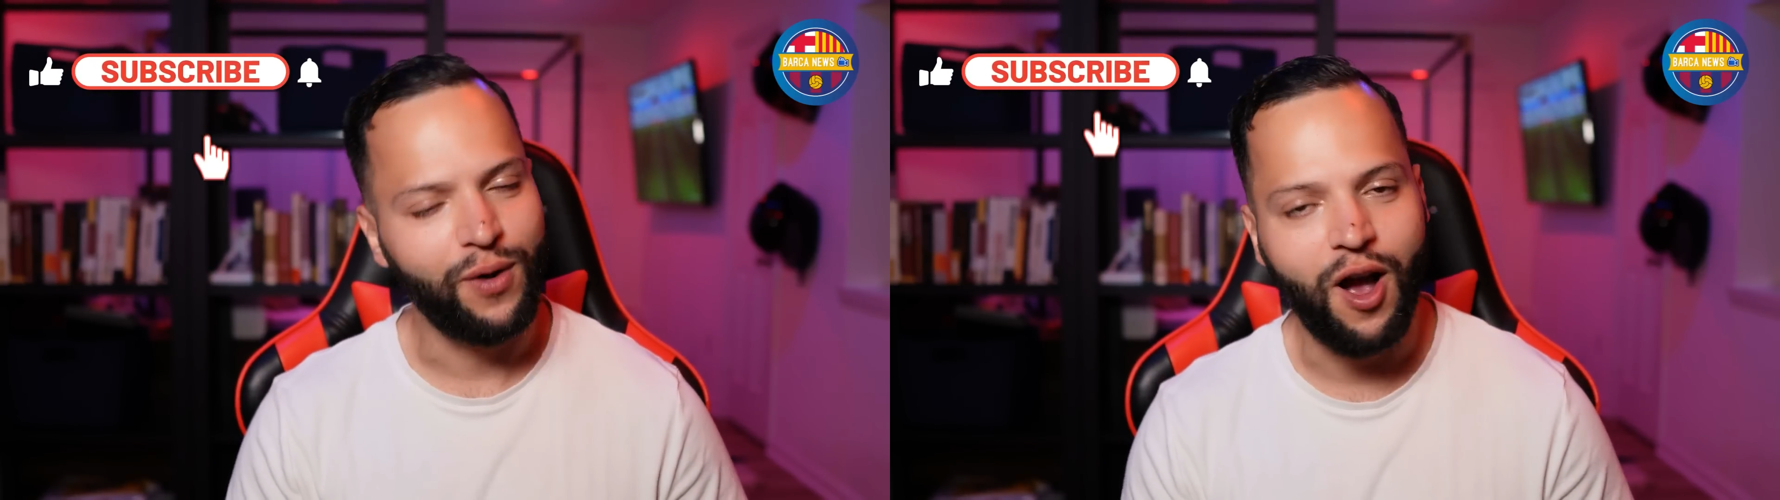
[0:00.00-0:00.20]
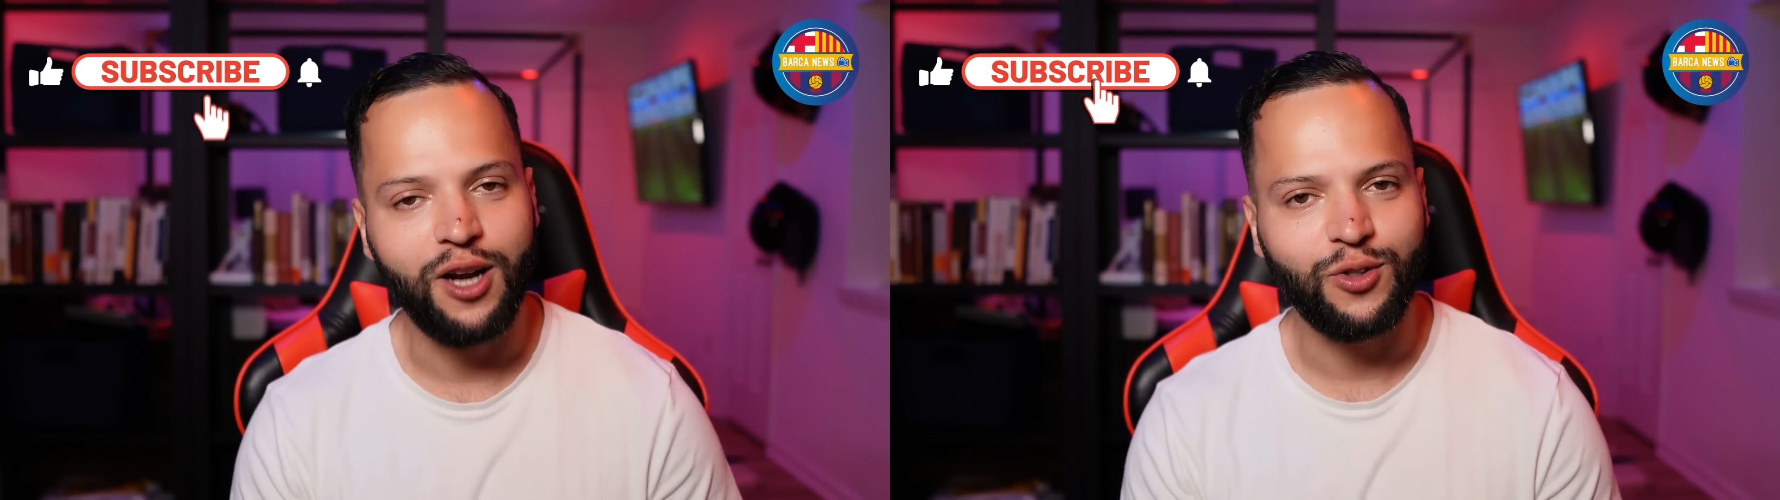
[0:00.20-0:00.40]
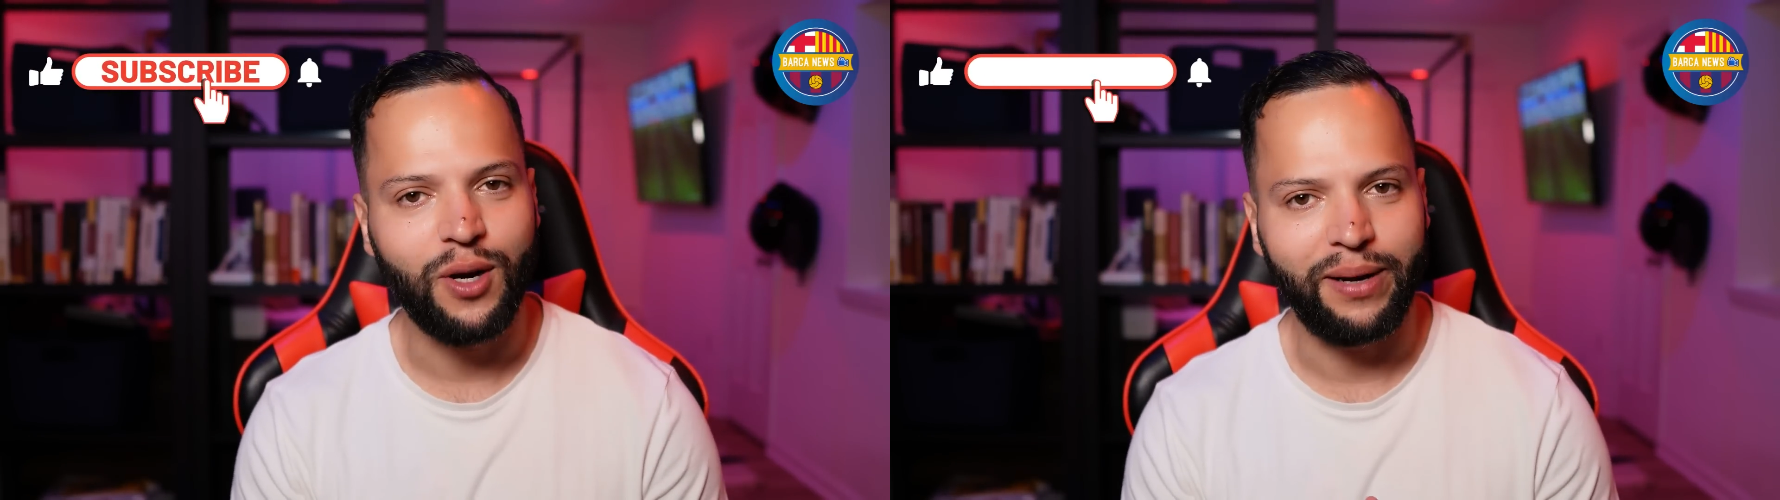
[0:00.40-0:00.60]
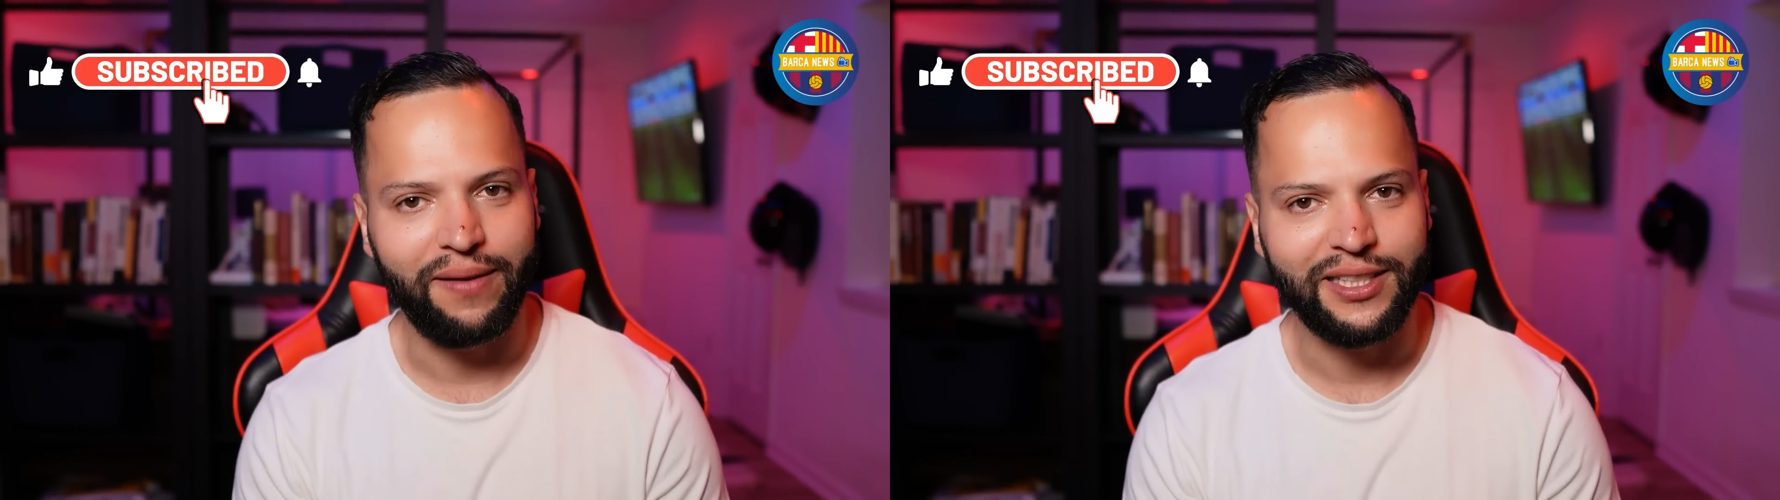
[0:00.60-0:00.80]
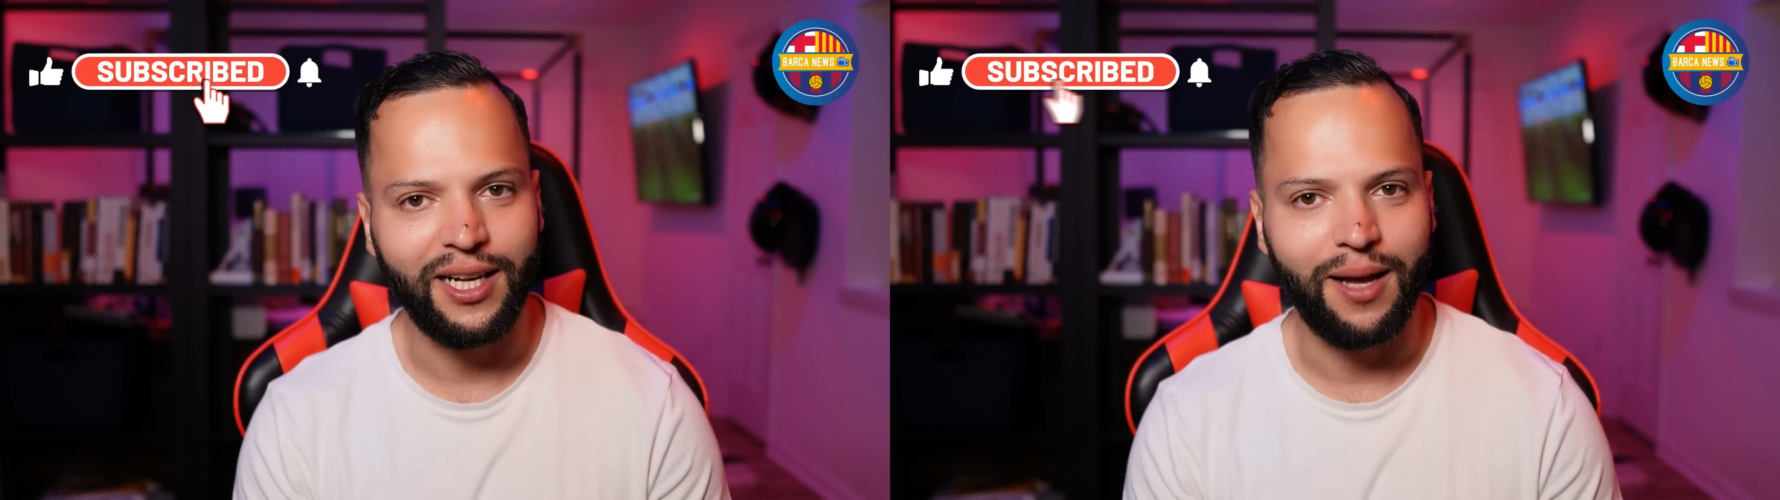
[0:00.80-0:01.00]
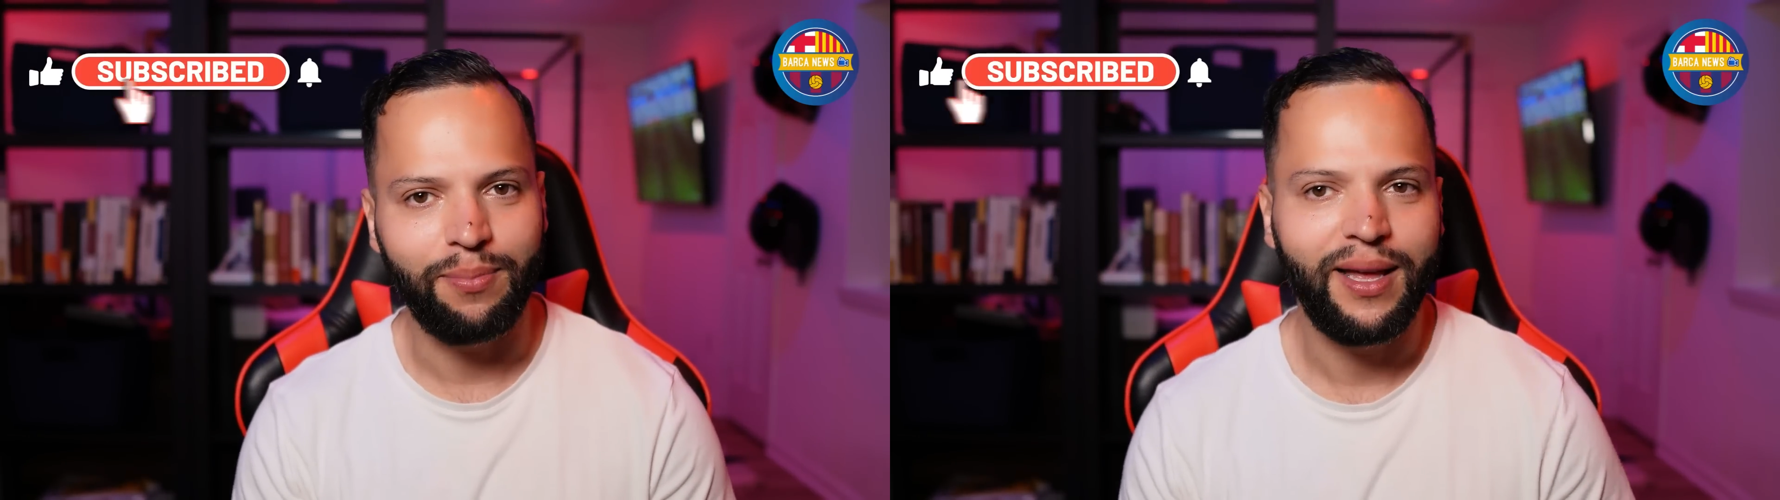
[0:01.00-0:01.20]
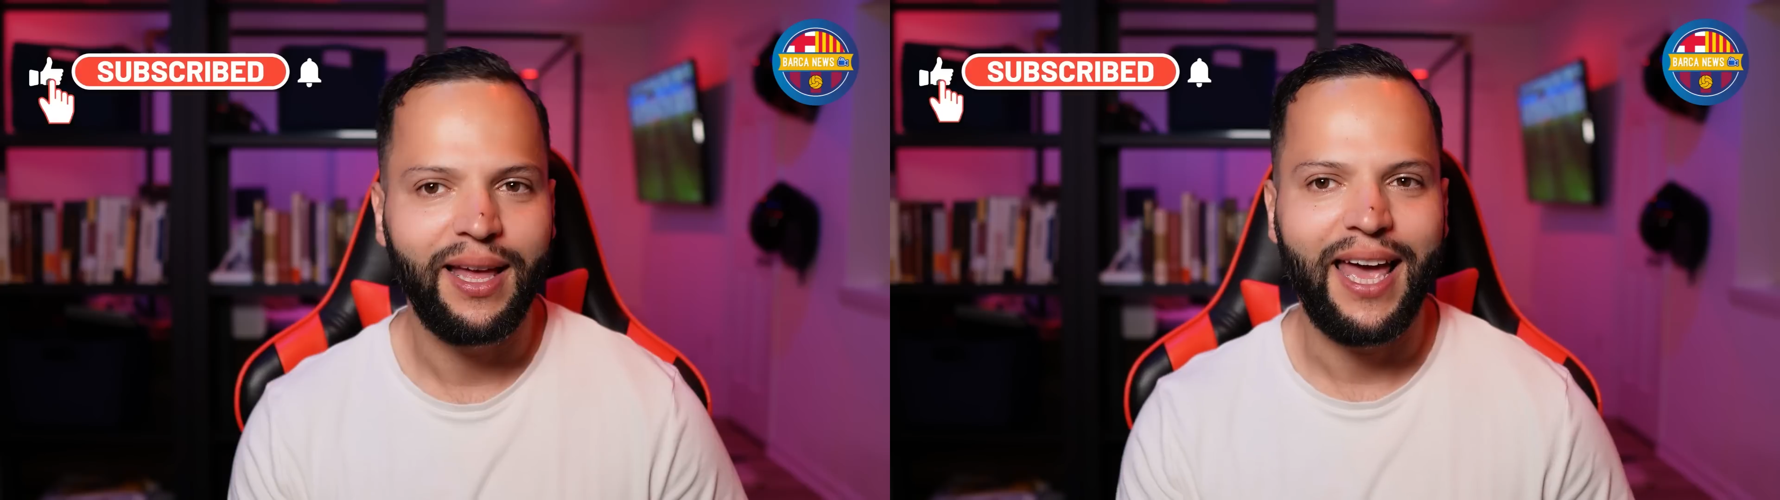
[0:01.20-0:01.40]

regards to our beloved club,